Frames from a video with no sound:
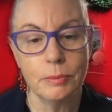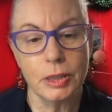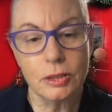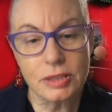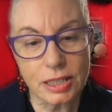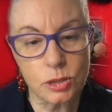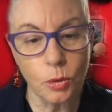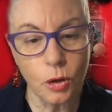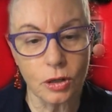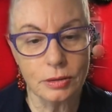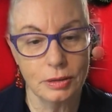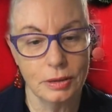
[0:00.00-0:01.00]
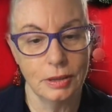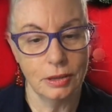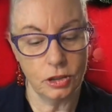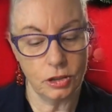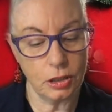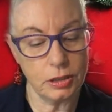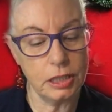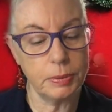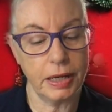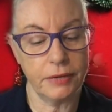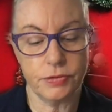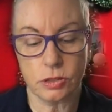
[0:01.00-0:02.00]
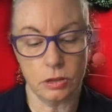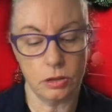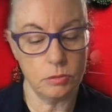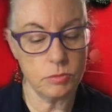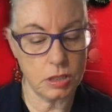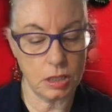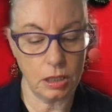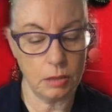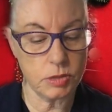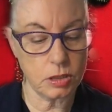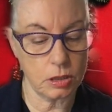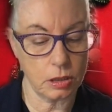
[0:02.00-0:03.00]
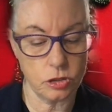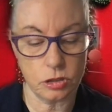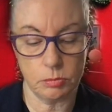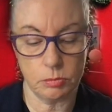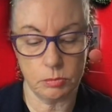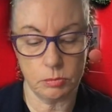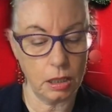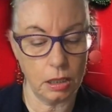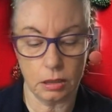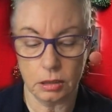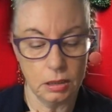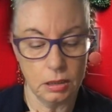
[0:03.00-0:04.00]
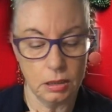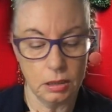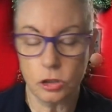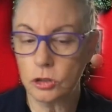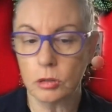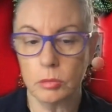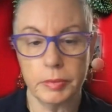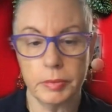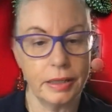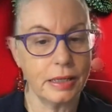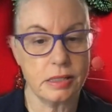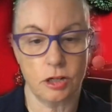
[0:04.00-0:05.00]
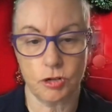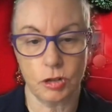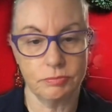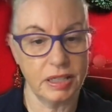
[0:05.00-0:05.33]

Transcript: Because guess what? You don't need to pay for Zoom, Teams, GoToMeeting, Google Meet, etc.